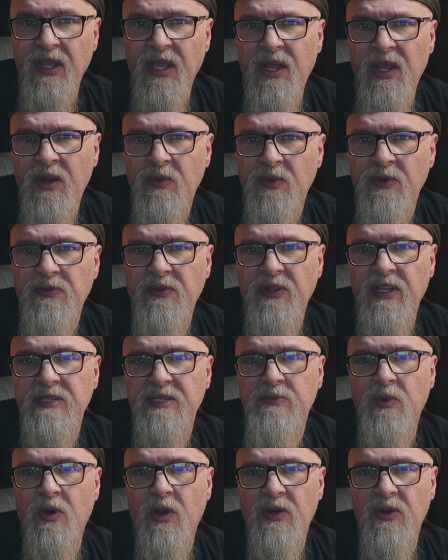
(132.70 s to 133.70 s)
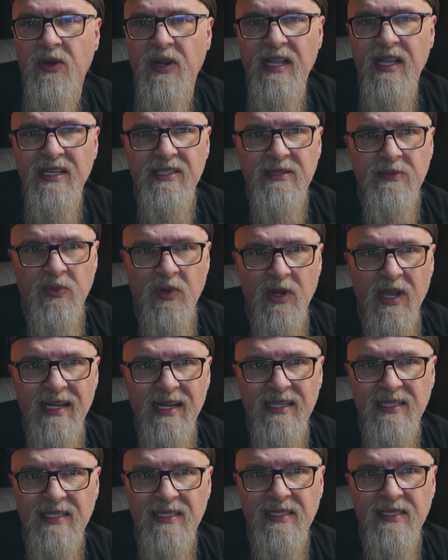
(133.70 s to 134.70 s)
reflects broader ancient
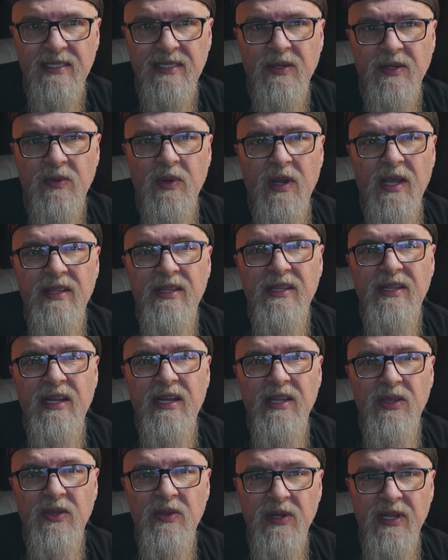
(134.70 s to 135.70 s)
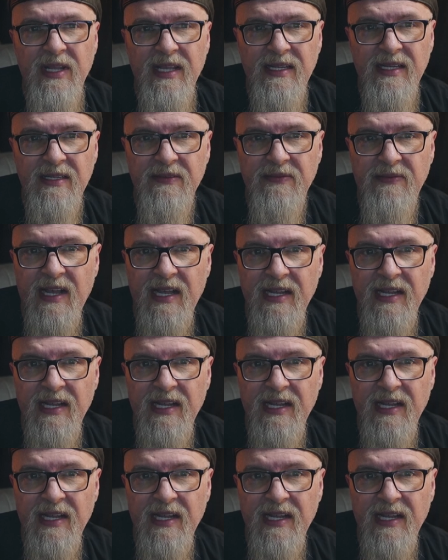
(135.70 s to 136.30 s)
practices rather than a unique divine